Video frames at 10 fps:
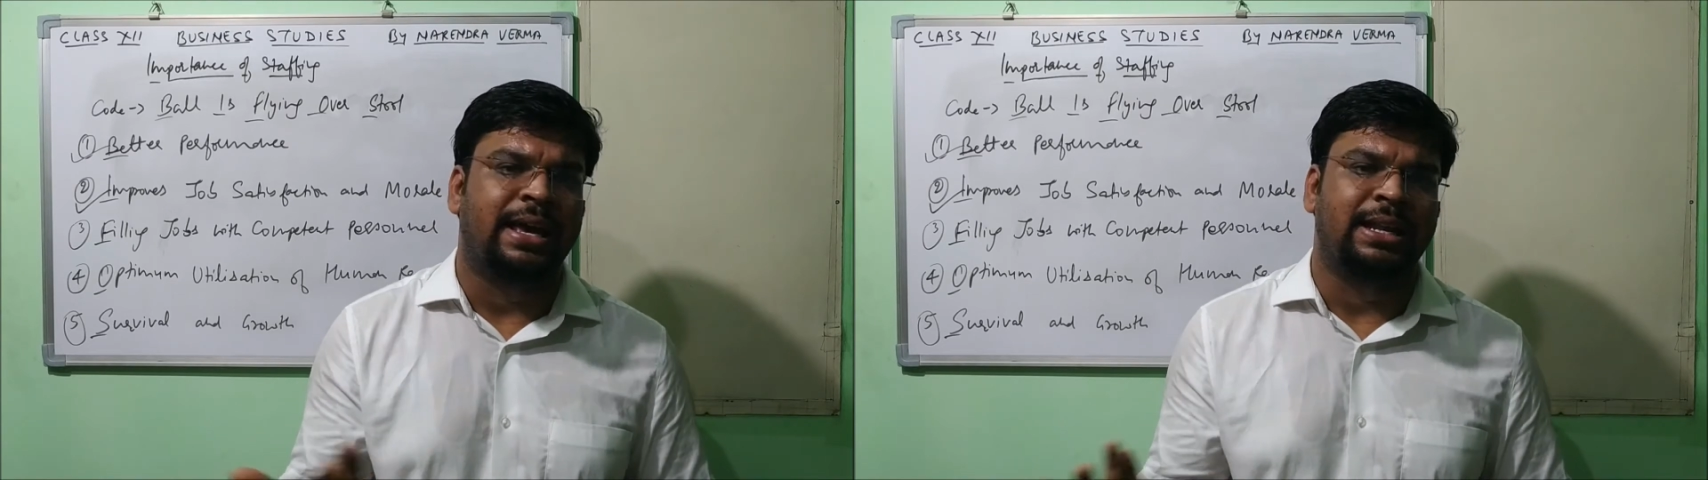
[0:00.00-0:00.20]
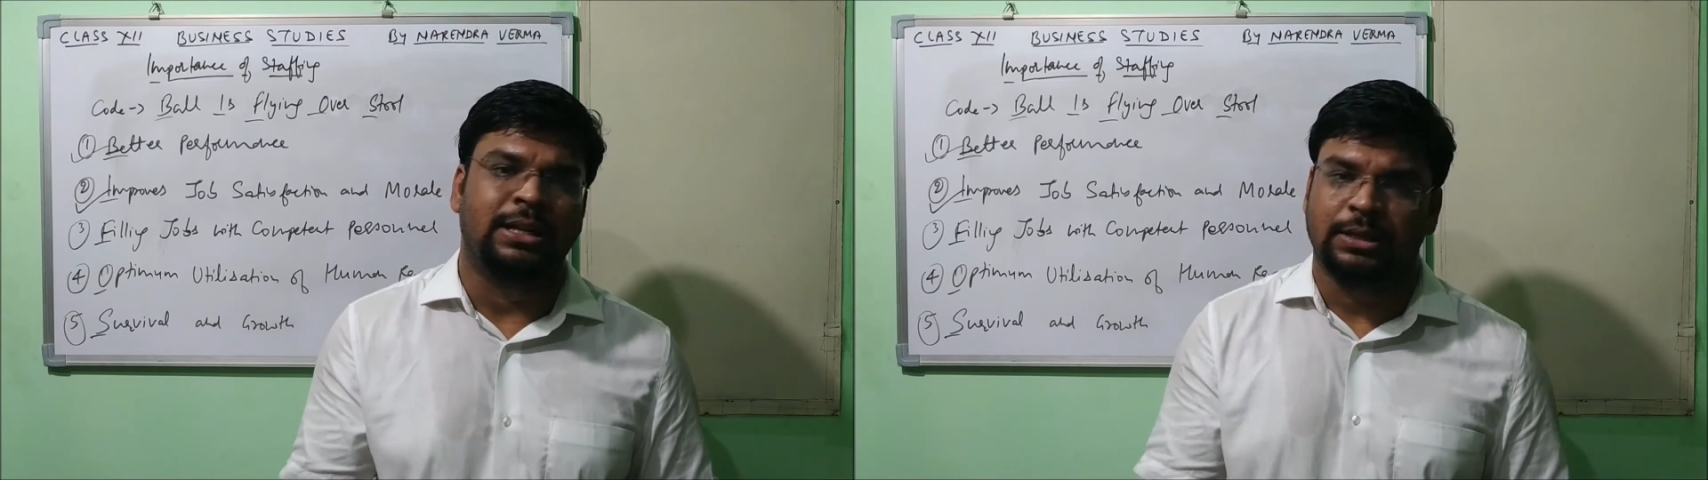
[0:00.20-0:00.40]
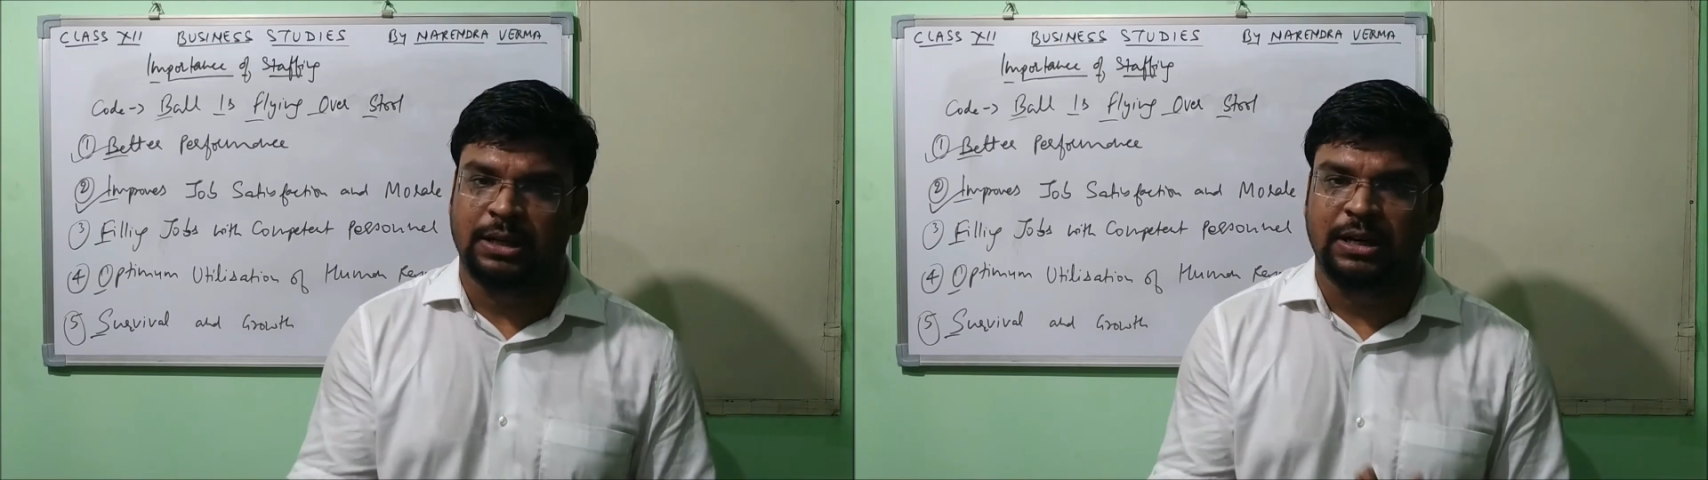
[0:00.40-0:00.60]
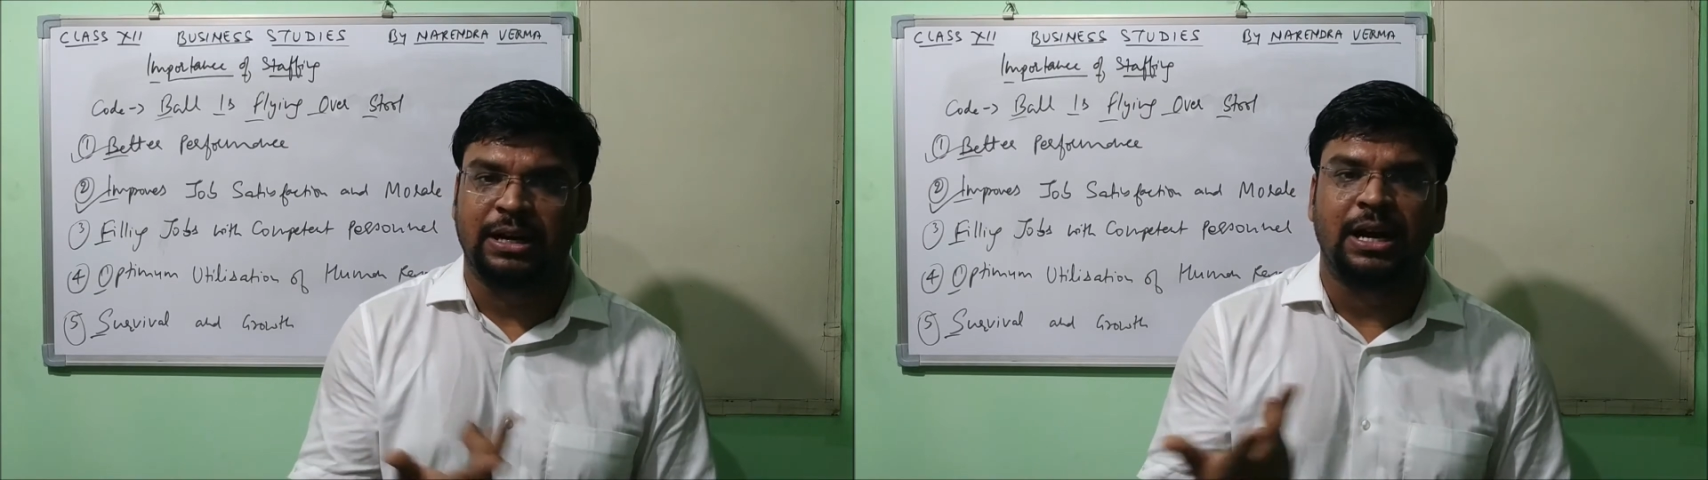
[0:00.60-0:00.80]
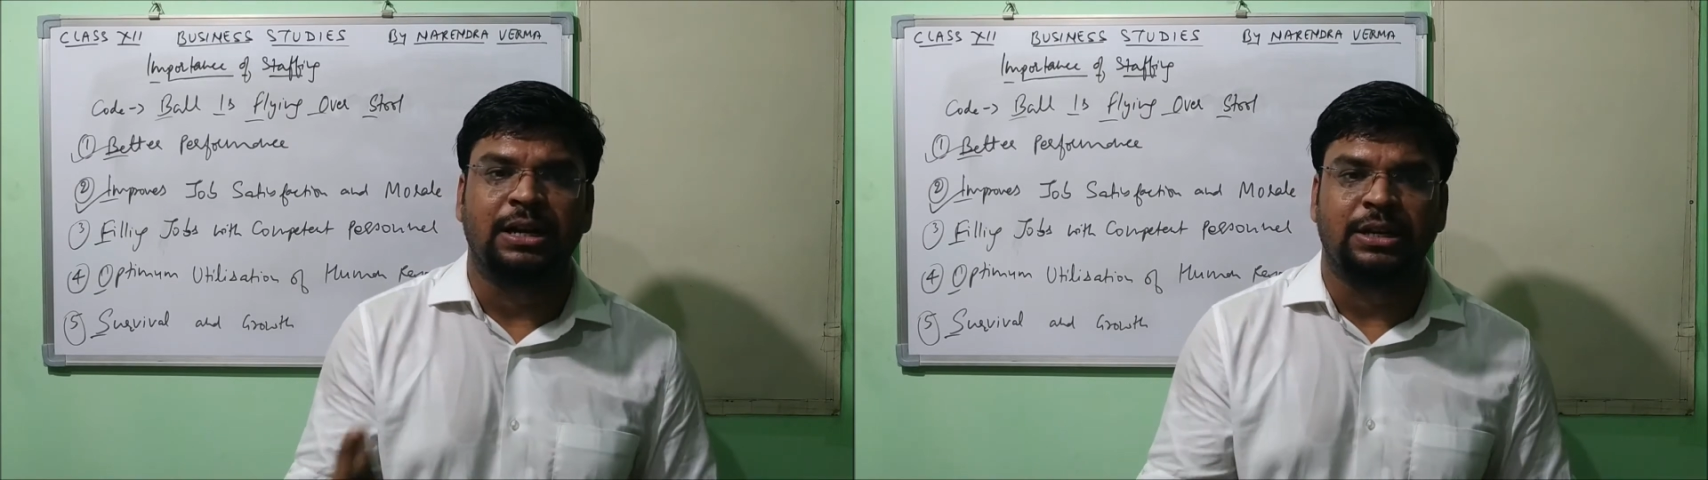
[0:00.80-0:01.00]
and
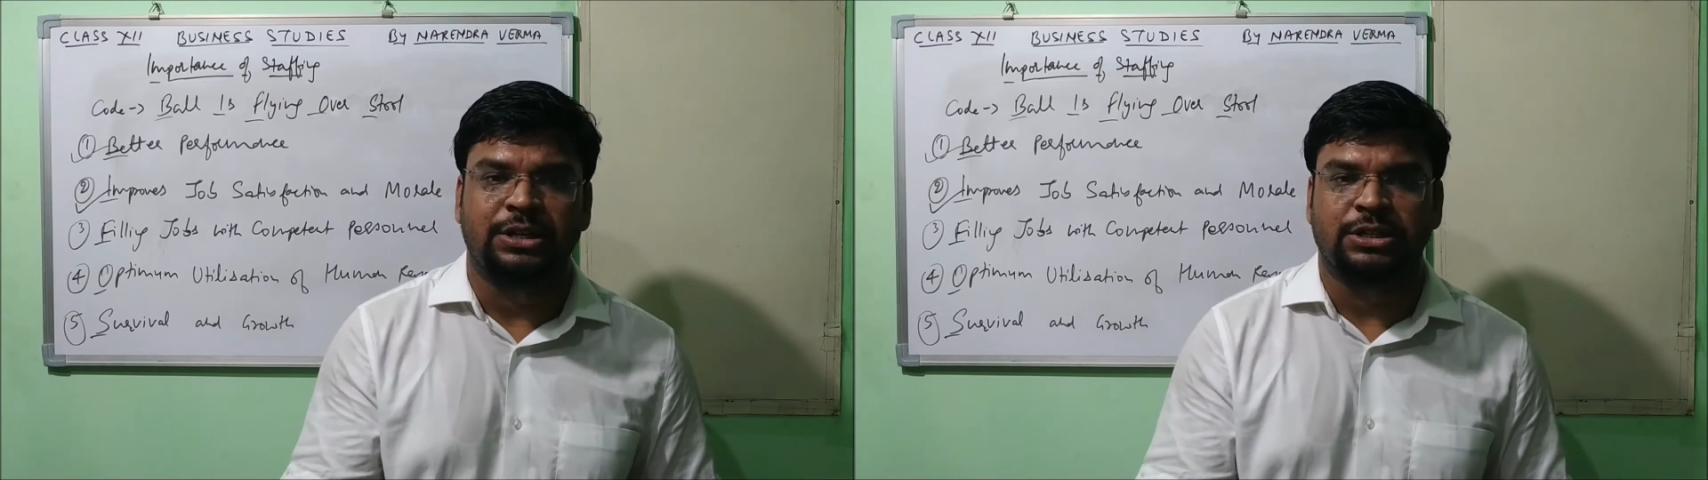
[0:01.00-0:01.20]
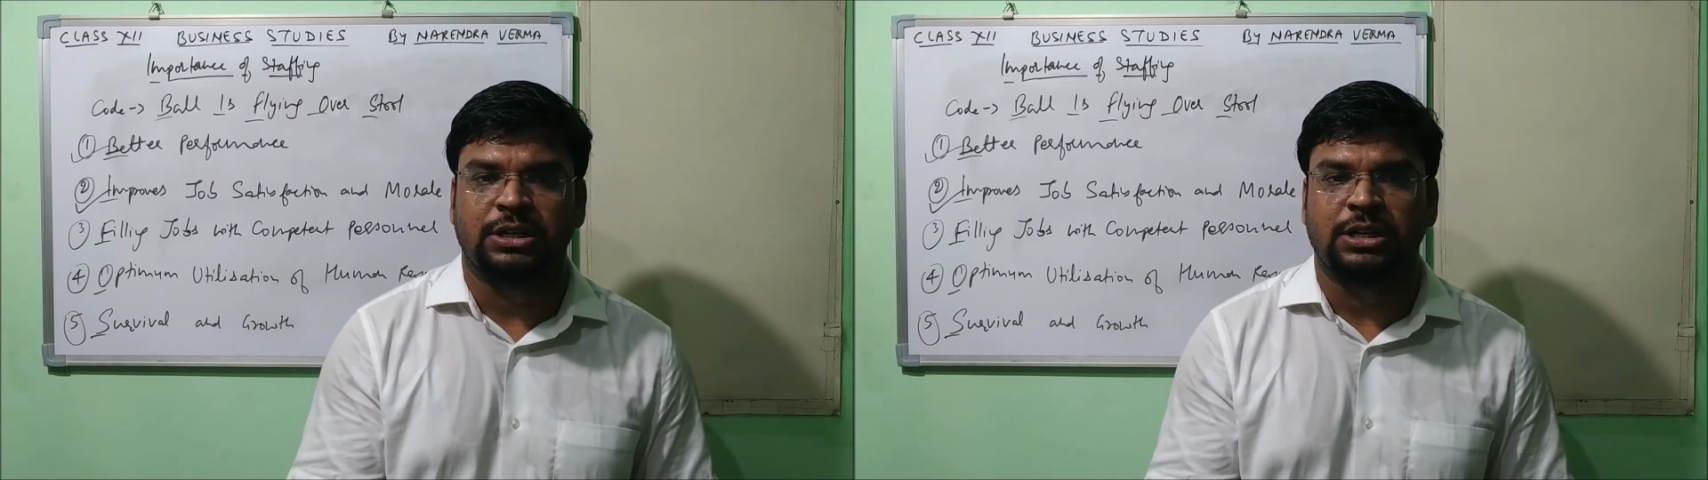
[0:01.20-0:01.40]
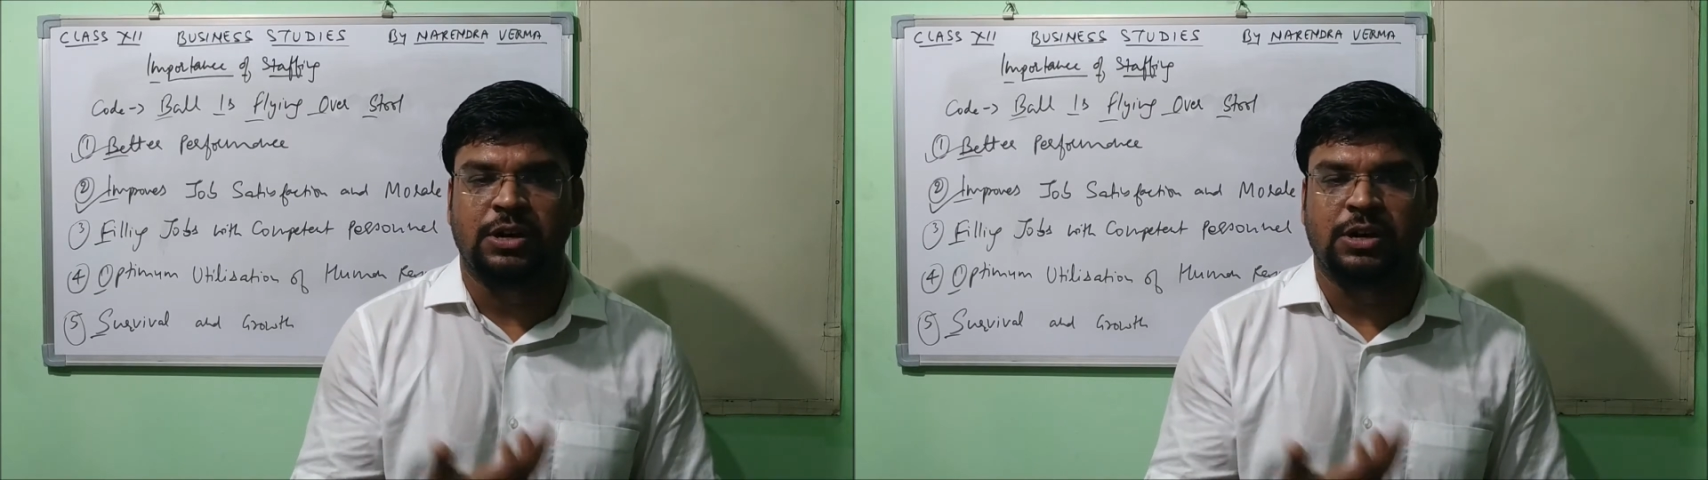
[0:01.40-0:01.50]
recognition,